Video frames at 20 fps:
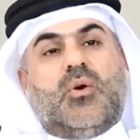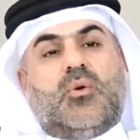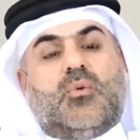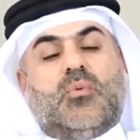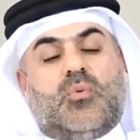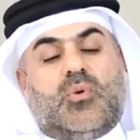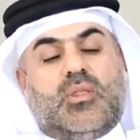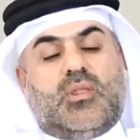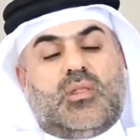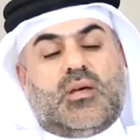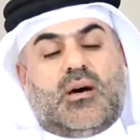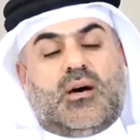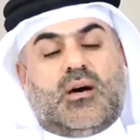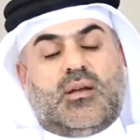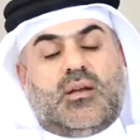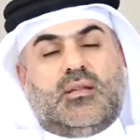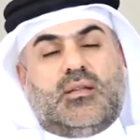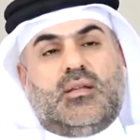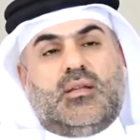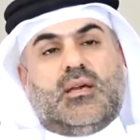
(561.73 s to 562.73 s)
with the
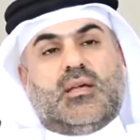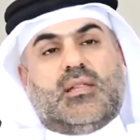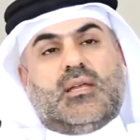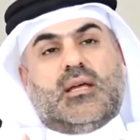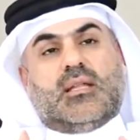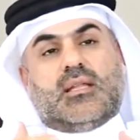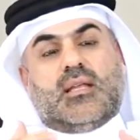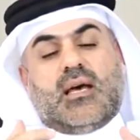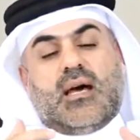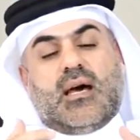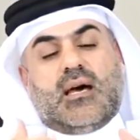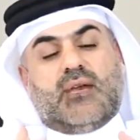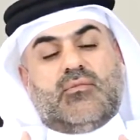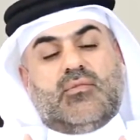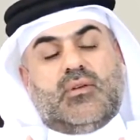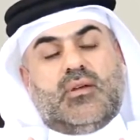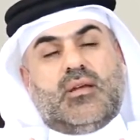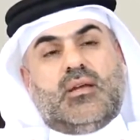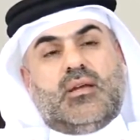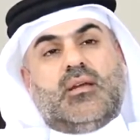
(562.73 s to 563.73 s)
idea that
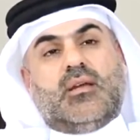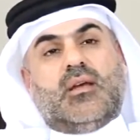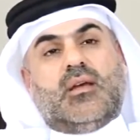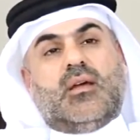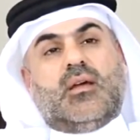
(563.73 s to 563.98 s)
having